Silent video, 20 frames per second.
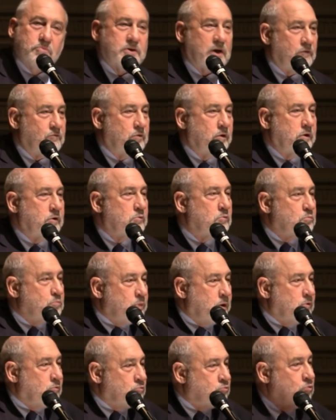have been,
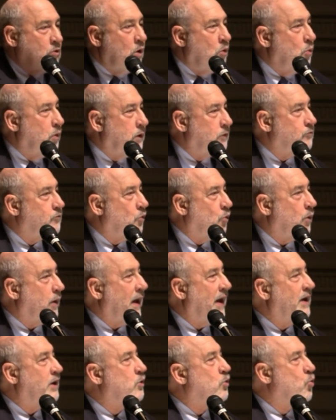been growing for
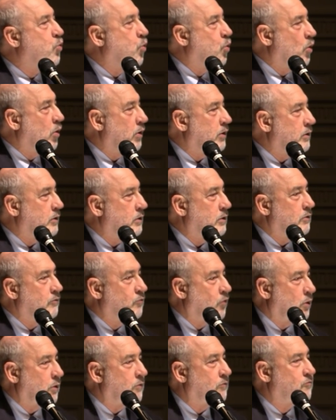a quarter,
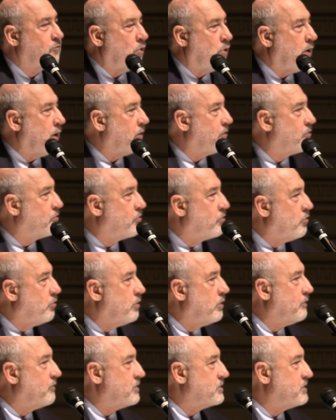for, for a
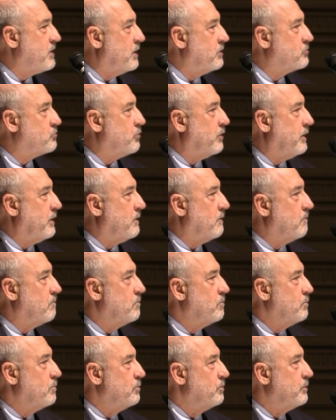third of a century.
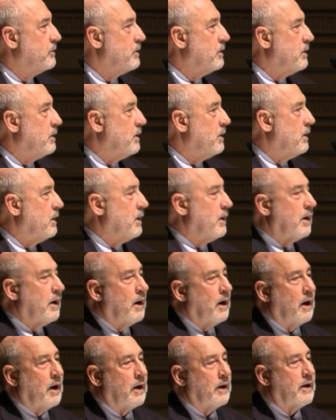
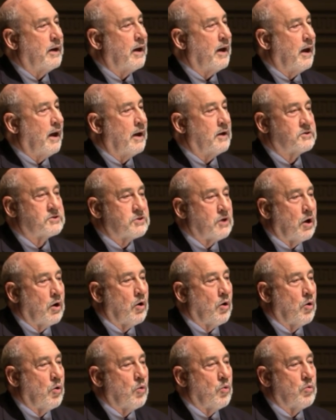Uh, and
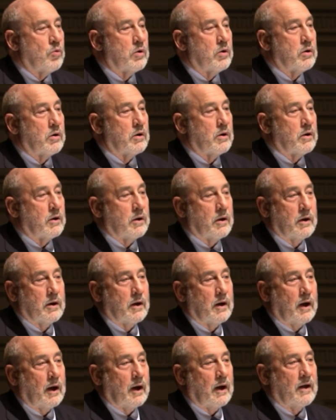so
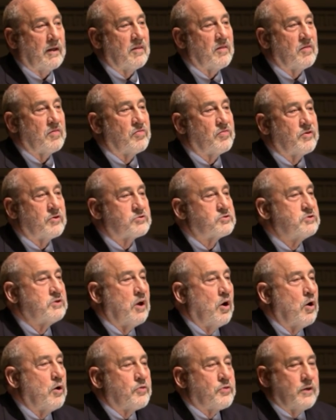uh, there's
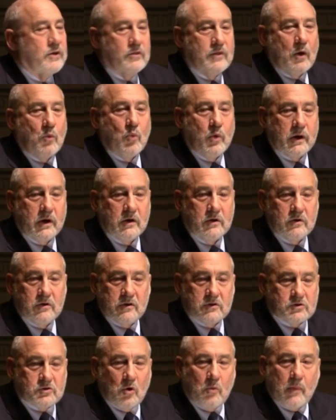nothing that we can,
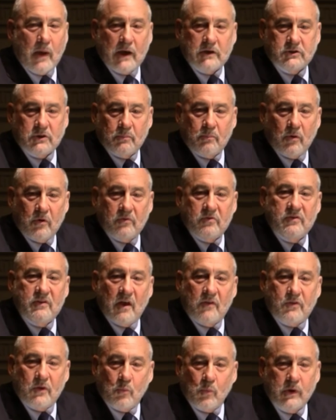there's no magic bullet,
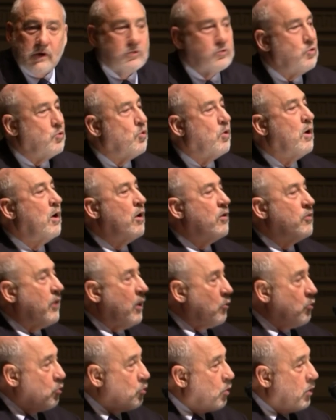nothing we can do
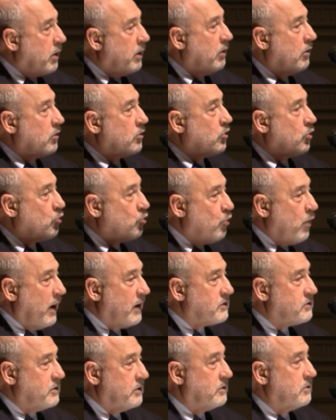that will
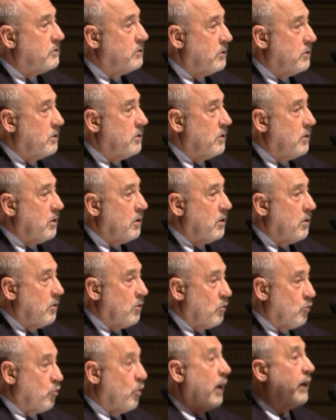correct it
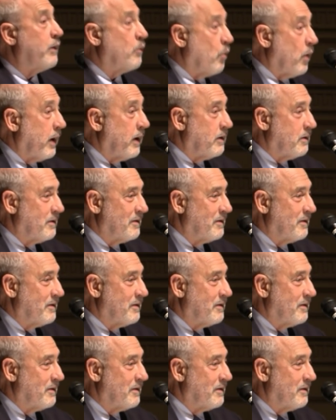right away.